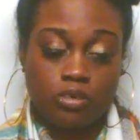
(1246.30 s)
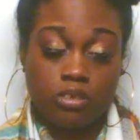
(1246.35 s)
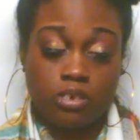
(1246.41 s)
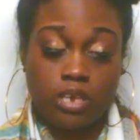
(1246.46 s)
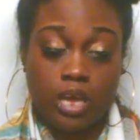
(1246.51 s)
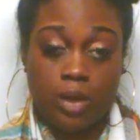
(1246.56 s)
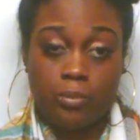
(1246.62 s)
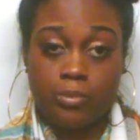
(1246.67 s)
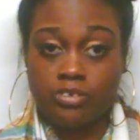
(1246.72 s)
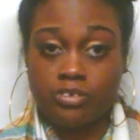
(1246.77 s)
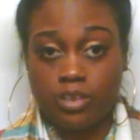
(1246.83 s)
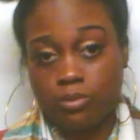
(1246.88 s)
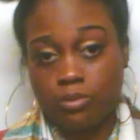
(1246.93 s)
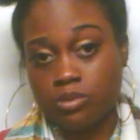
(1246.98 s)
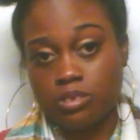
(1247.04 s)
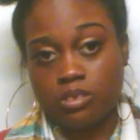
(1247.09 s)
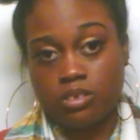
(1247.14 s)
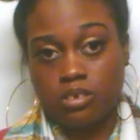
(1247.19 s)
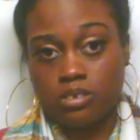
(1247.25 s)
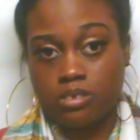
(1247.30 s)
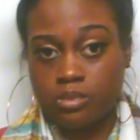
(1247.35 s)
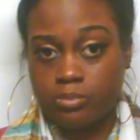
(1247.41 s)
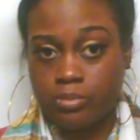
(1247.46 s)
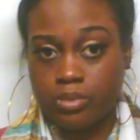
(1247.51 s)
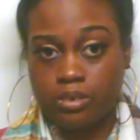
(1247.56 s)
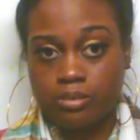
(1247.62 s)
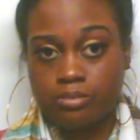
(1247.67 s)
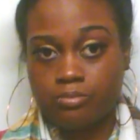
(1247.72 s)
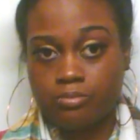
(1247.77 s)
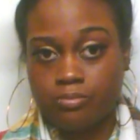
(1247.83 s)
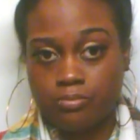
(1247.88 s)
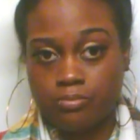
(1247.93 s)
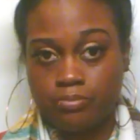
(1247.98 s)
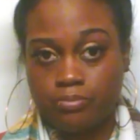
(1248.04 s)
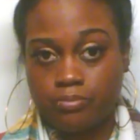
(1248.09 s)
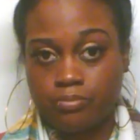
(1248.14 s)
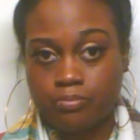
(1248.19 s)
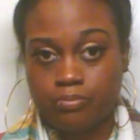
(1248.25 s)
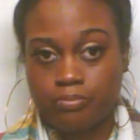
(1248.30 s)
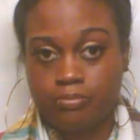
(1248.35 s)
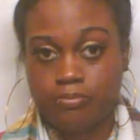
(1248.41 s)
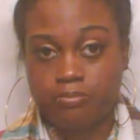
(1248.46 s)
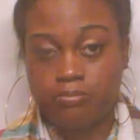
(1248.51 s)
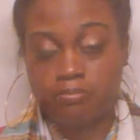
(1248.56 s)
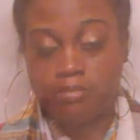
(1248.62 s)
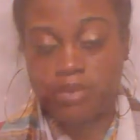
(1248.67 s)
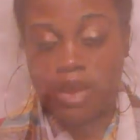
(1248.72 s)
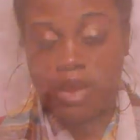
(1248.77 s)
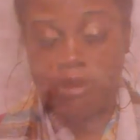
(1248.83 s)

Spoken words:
the damage that was done to me. Now,